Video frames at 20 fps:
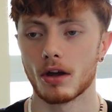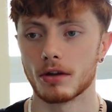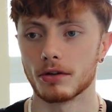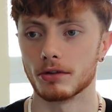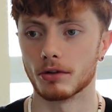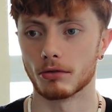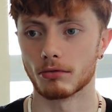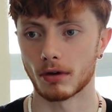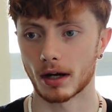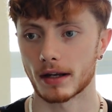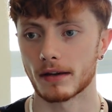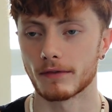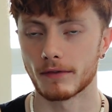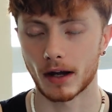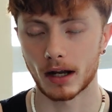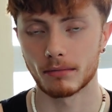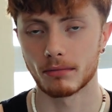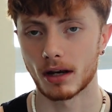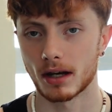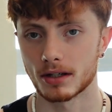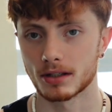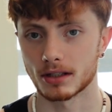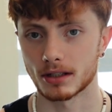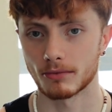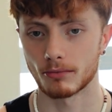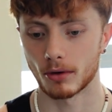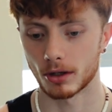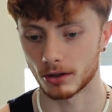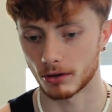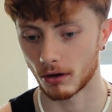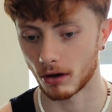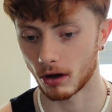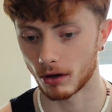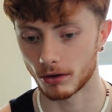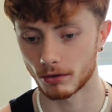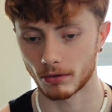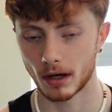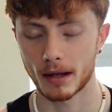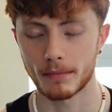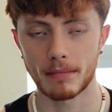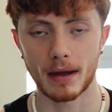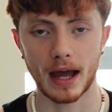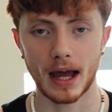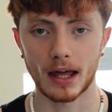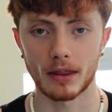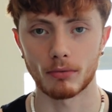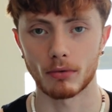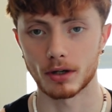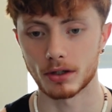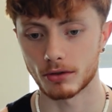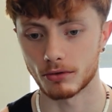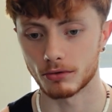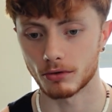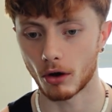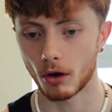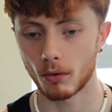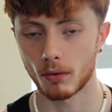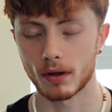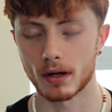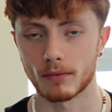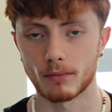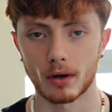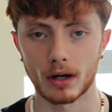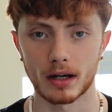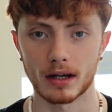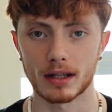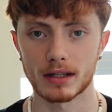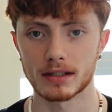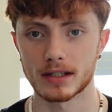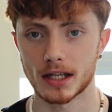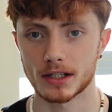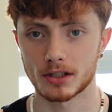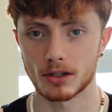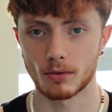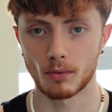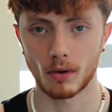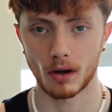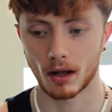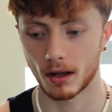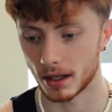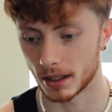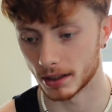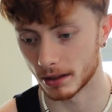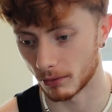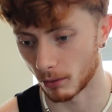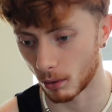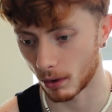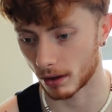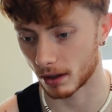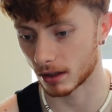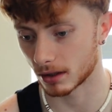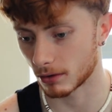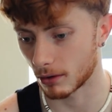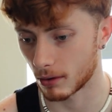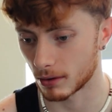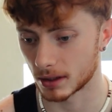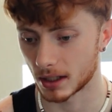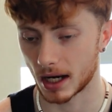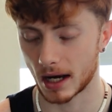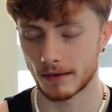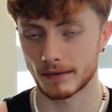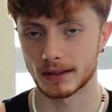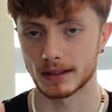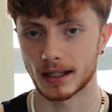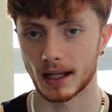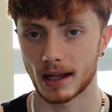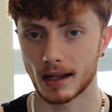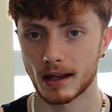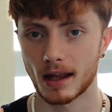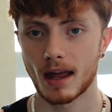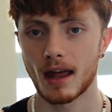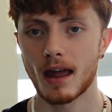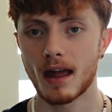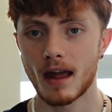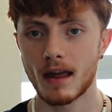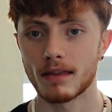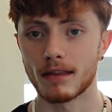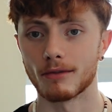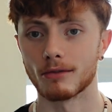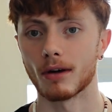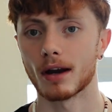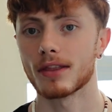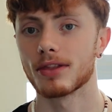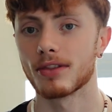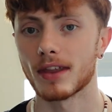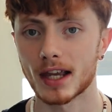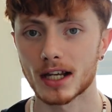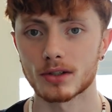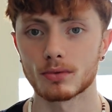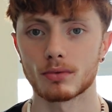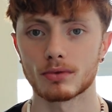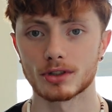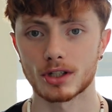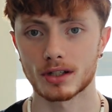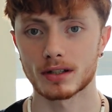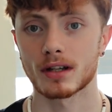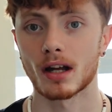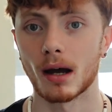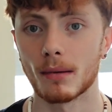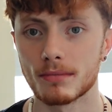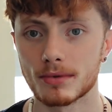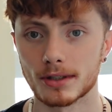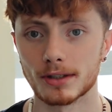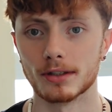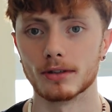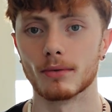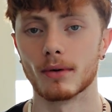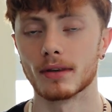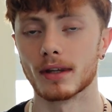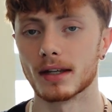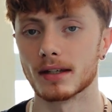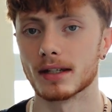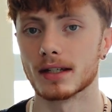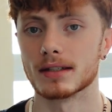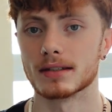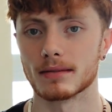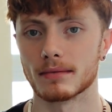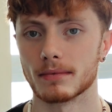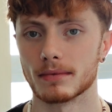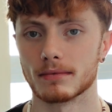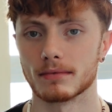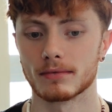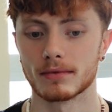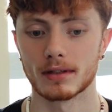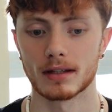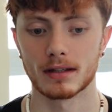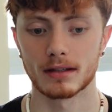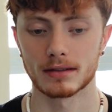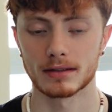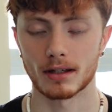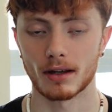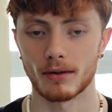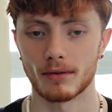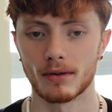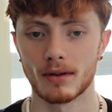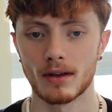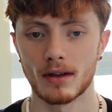your right vibration, when you're on the right path, when you know what it is that you want and you're working towards that every day. The right things will just come to you when they need to. So